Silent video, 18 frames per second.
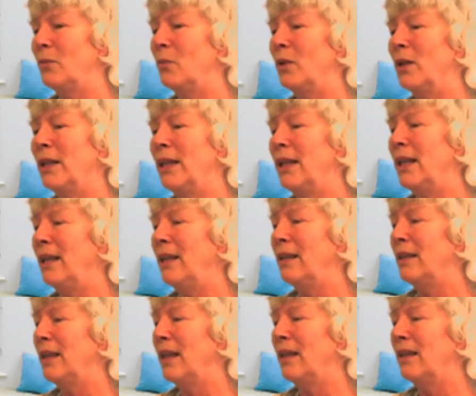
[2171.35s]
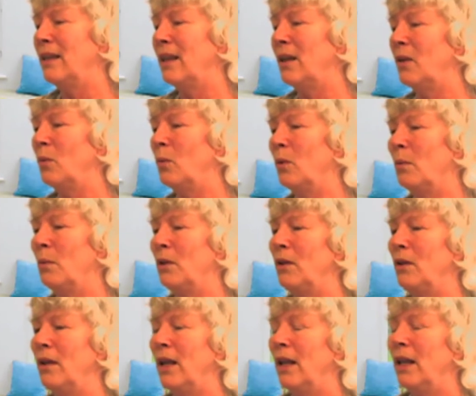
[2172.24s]
really anything that a
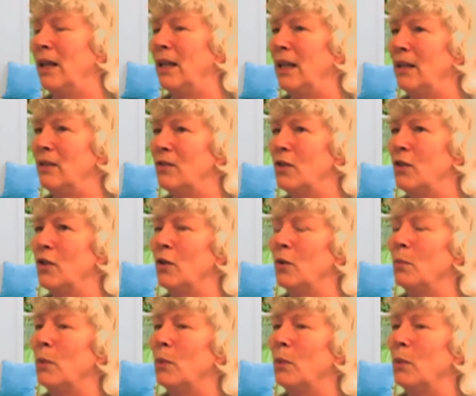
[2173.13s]
woman needs to do,